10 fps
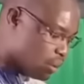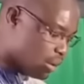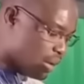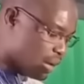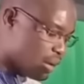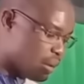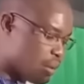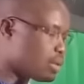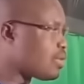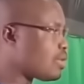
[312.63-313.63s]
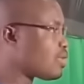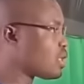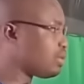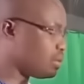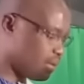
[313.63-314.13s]
In light of these
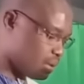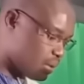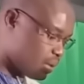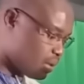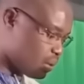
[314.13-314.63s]
encouraging results,